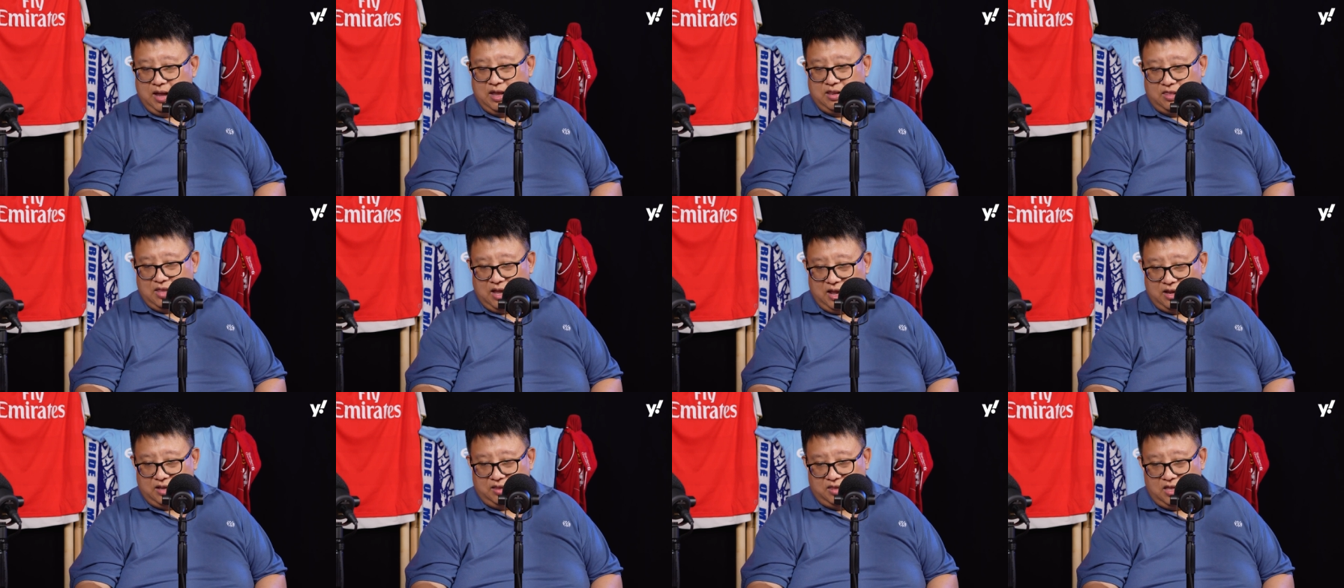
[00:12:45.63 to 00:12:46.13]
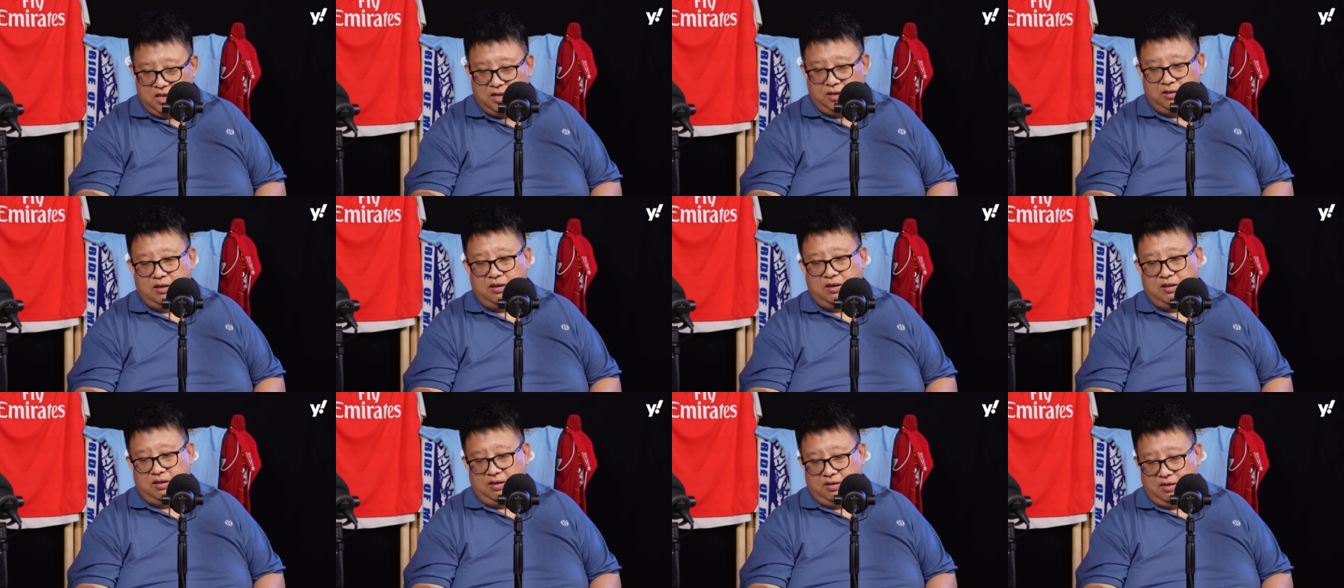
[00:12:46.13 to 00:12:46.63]
I I
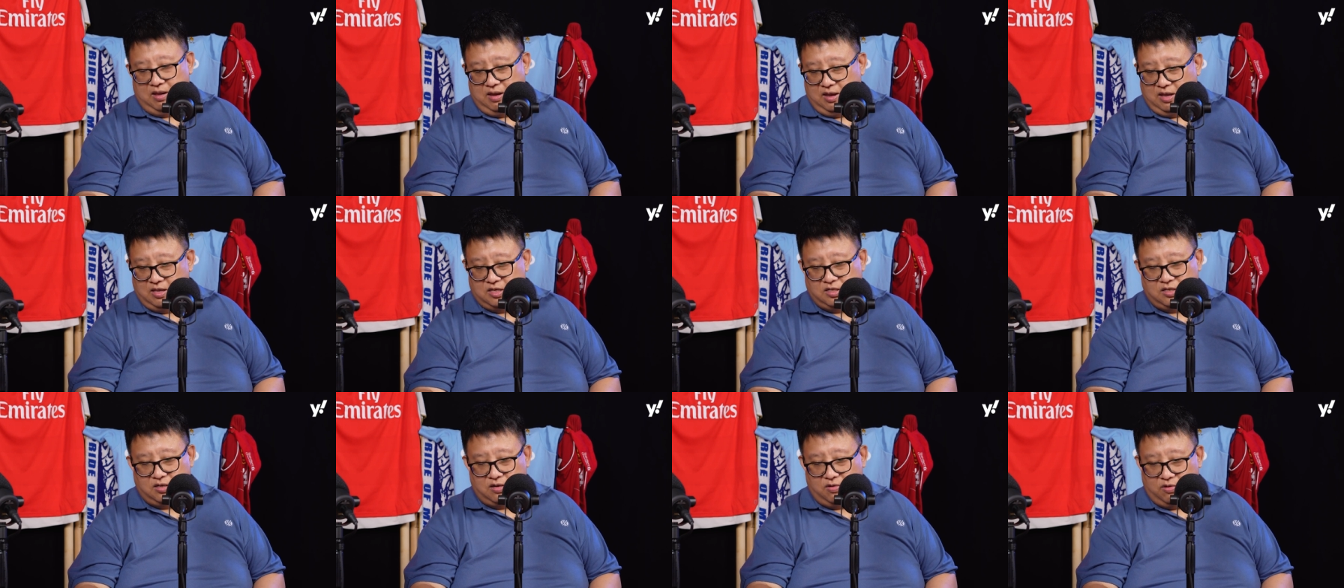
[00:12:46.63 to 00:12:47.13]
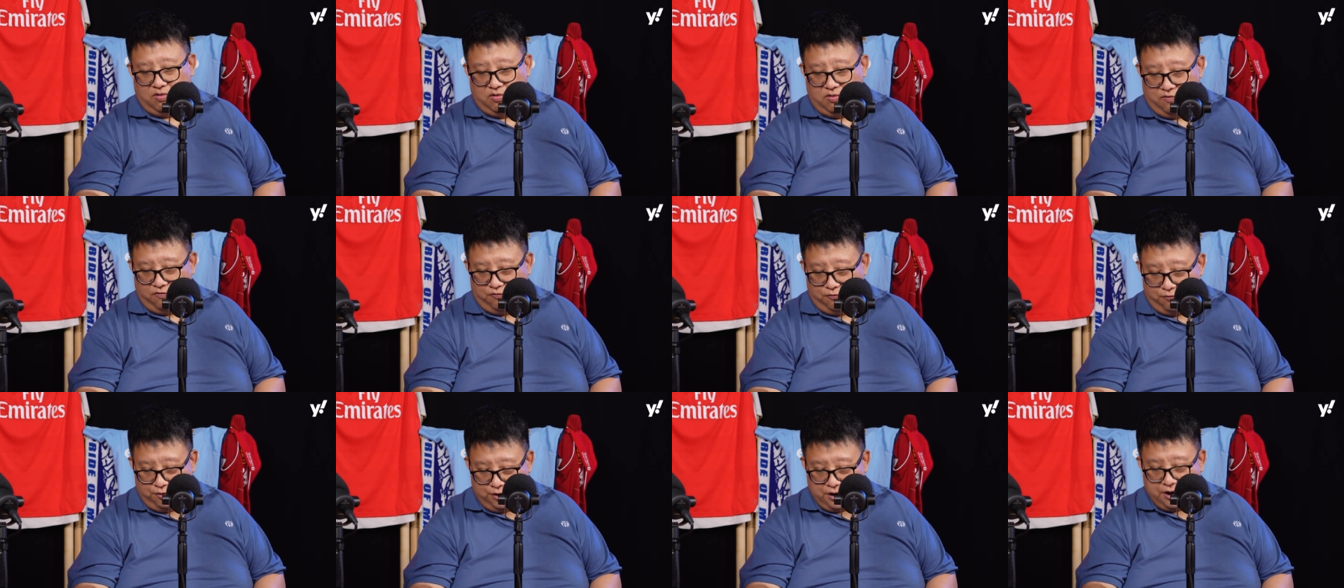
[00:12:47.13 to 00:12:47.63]
think it's
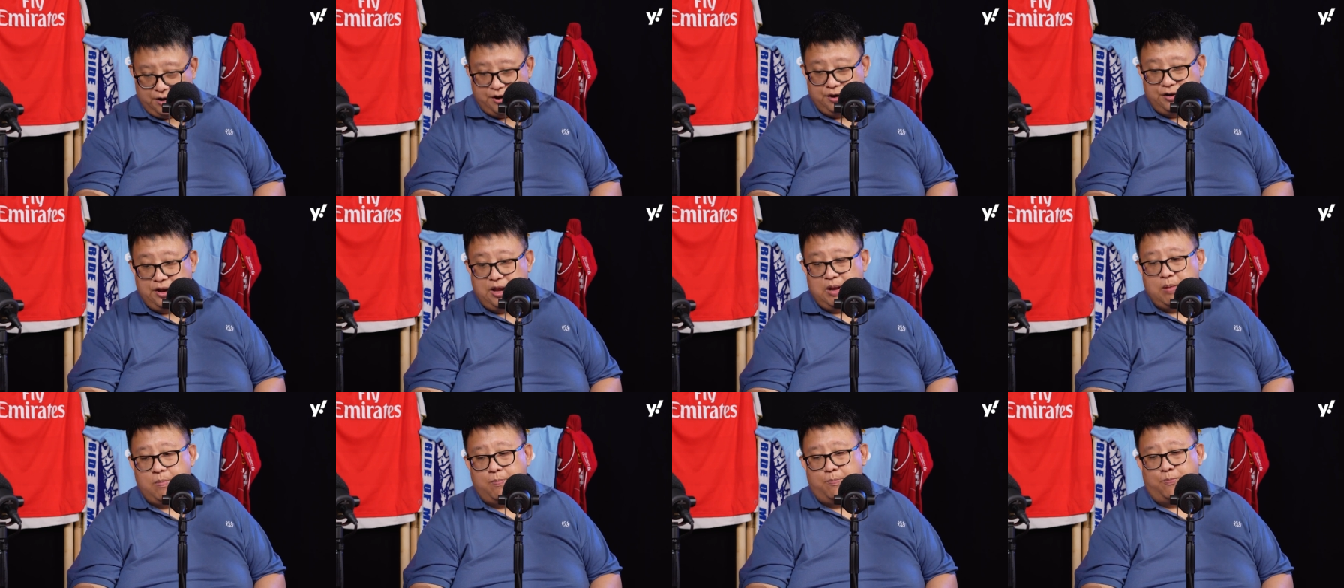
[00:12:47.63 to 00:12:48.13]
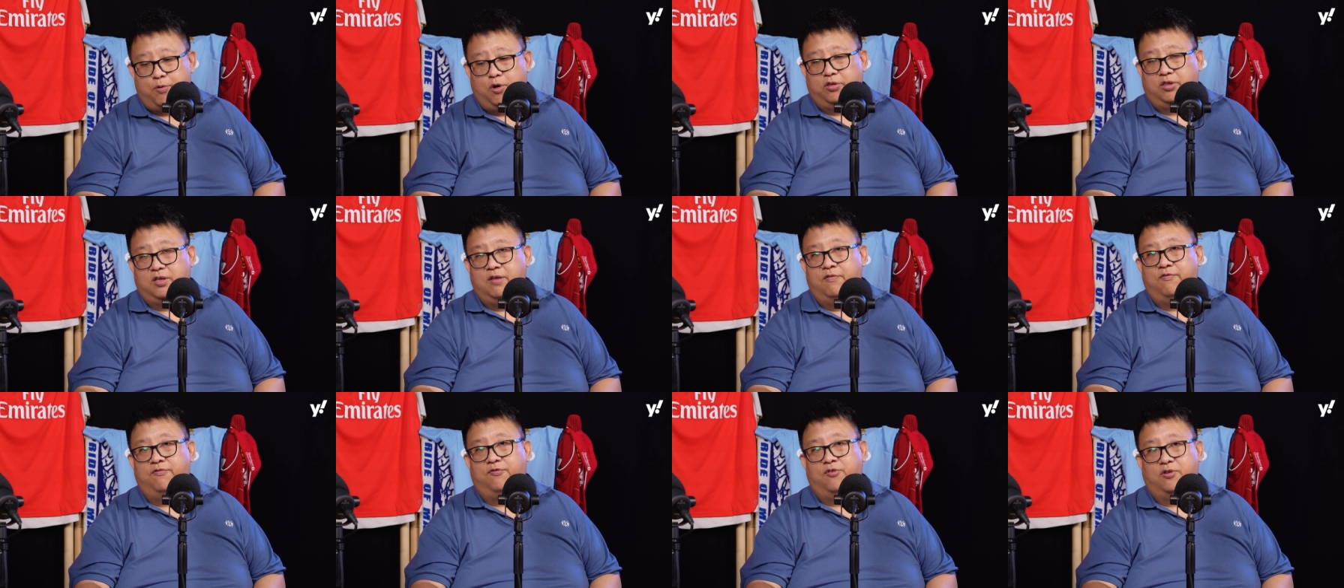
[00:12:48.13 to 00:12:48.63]
very
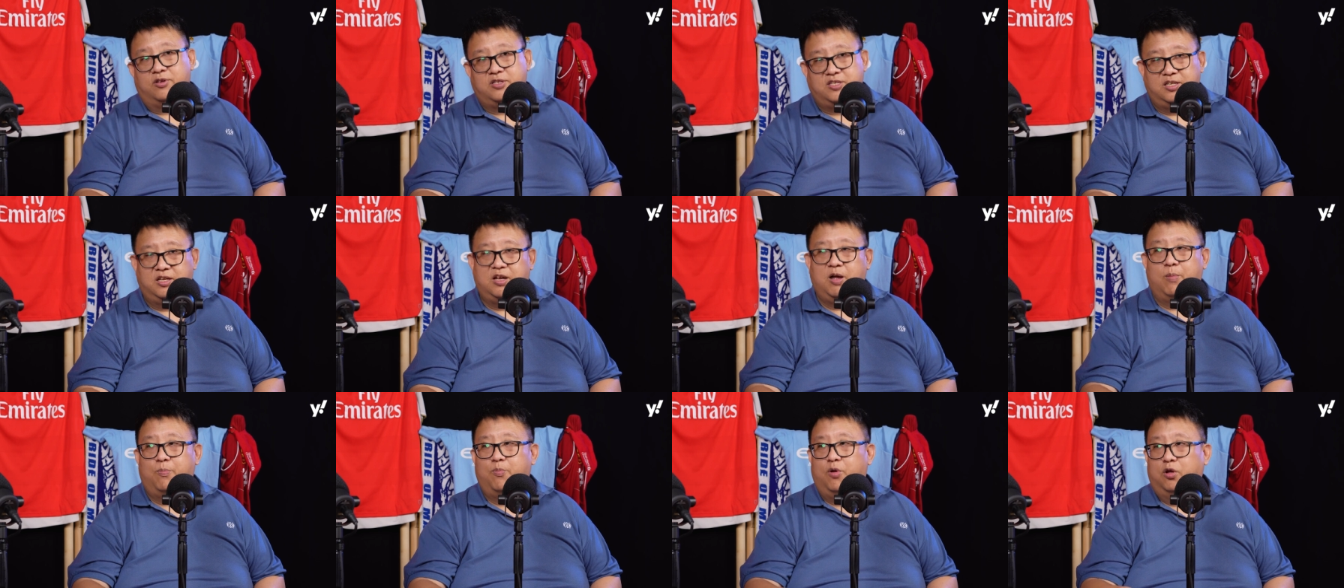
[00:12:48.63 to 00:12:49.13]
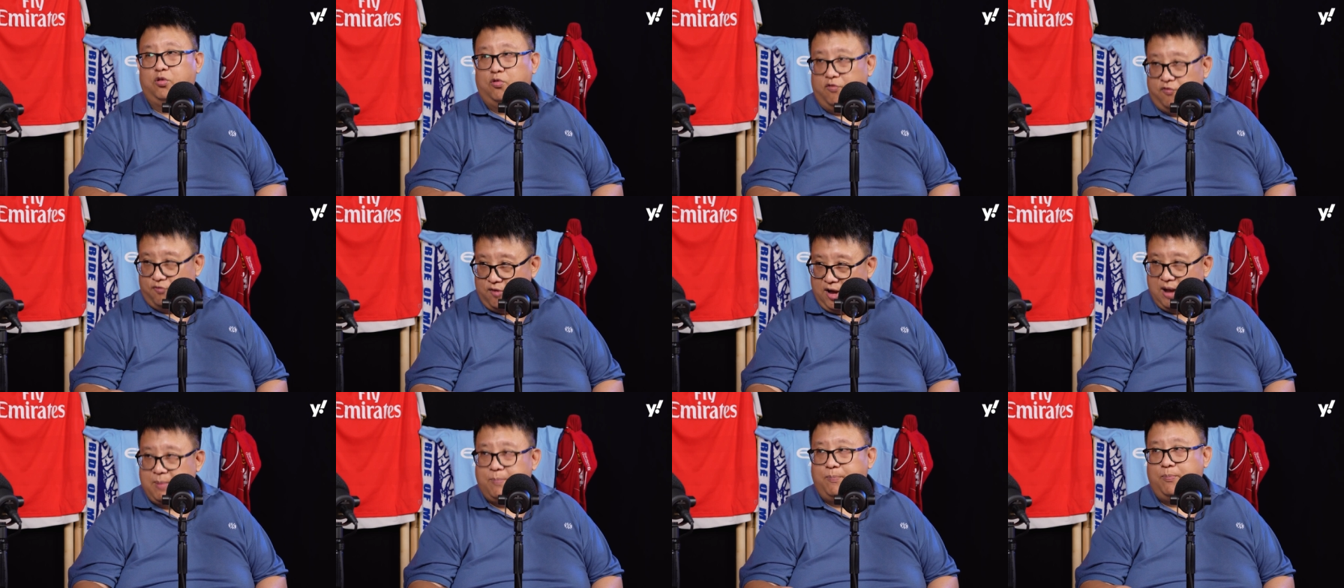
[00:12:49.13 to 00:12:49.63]
important for Singapore to
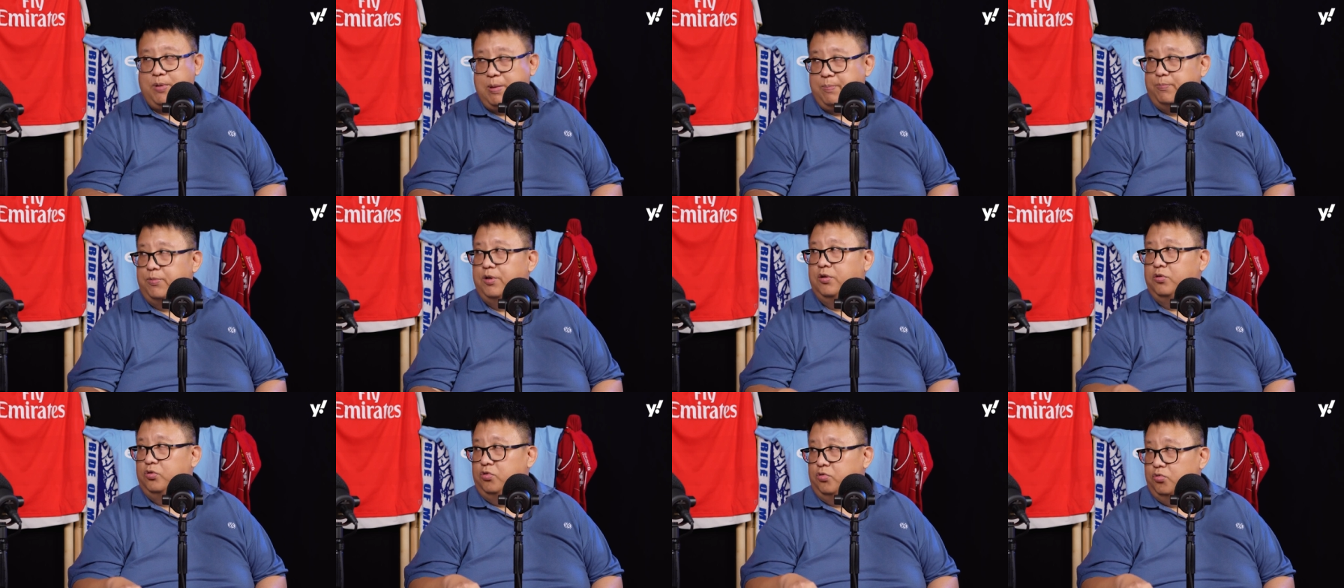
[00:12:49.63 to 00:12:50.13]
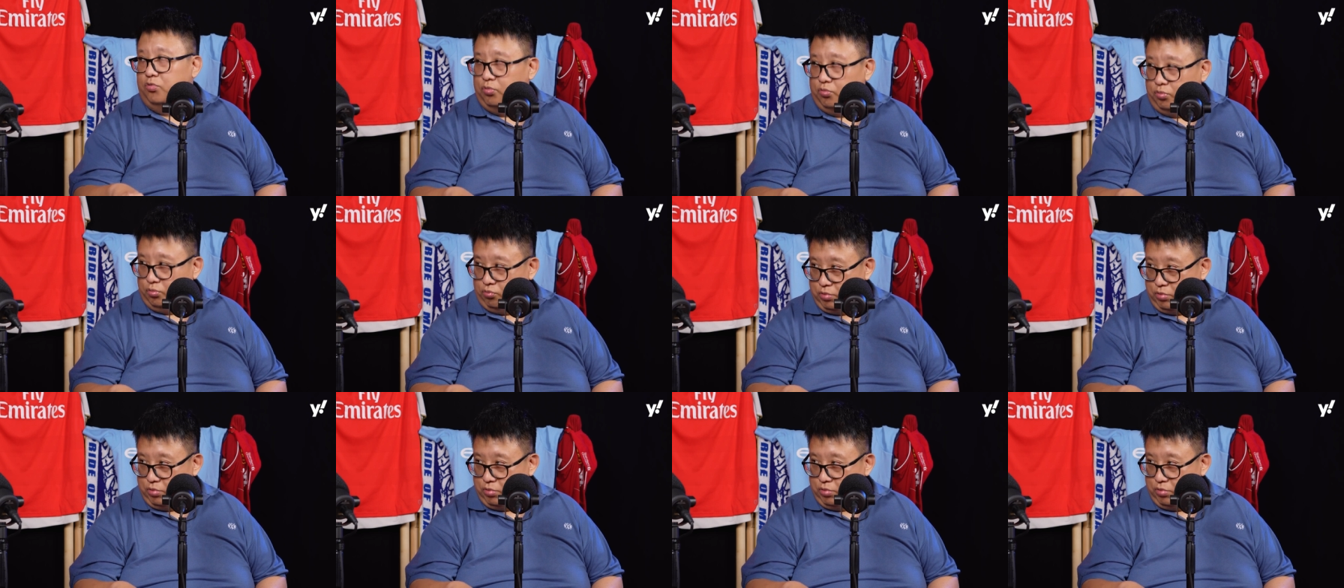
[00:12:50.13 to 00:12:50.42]
find people to